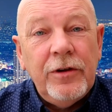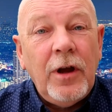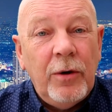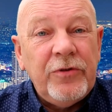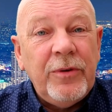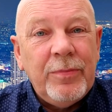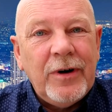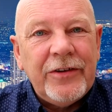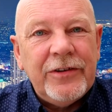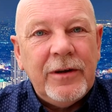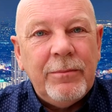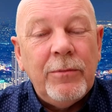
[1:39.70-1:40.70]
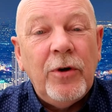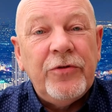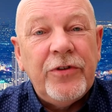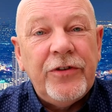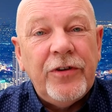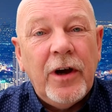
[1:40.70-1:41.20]
I was in Pratunam
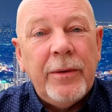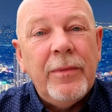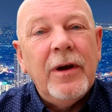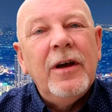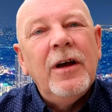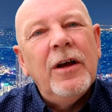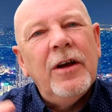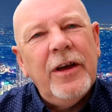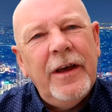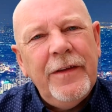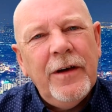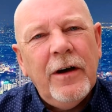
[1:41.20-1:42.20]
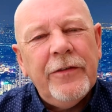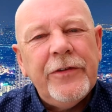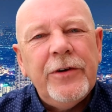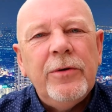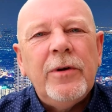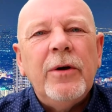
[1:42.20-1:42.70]
most of the time. In the
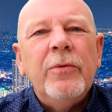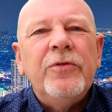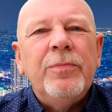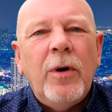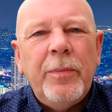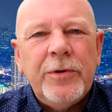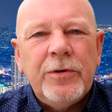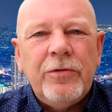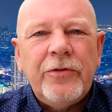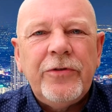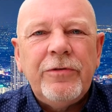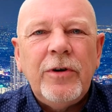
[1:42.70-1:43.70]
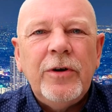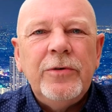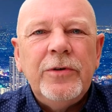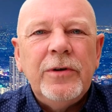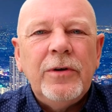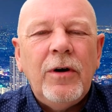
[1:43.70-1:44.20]
afternoon I was popping across the
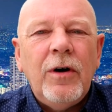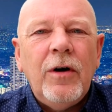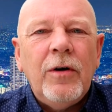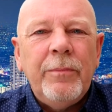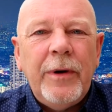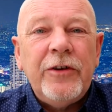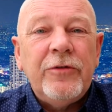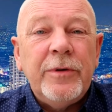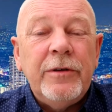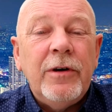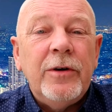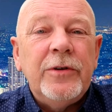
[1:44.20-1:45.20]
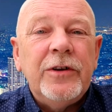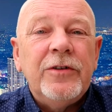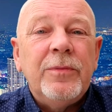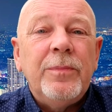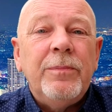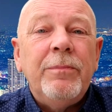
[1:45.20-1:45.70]
road on Phetchaburi Road
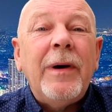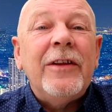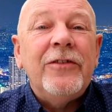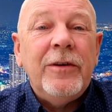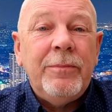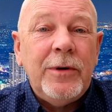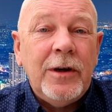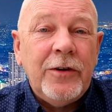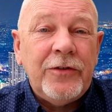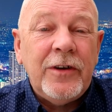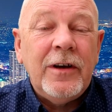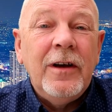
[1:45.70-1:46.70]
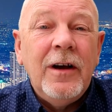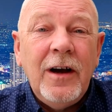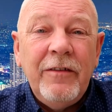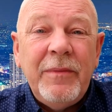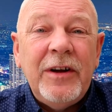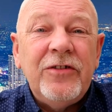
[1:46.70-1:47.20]
into Pantip Plaza.
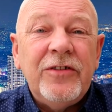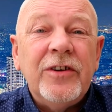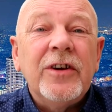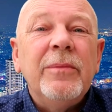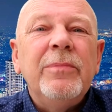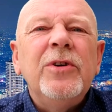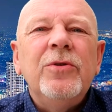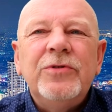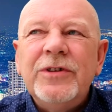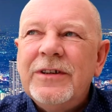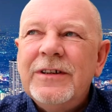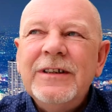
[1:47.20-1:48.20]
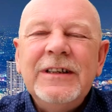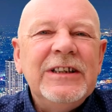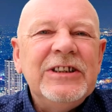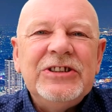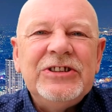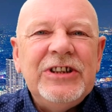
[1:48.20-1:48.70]
I've mentioned the computer
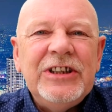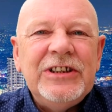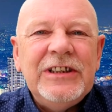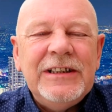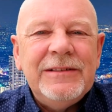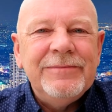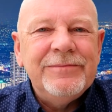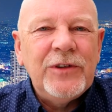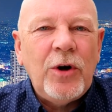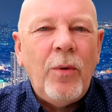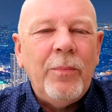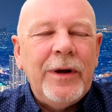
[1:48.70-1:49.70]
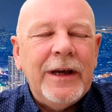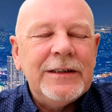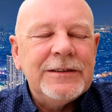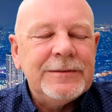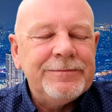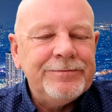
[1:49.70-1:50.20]
city
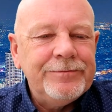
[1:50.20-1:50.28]
complex.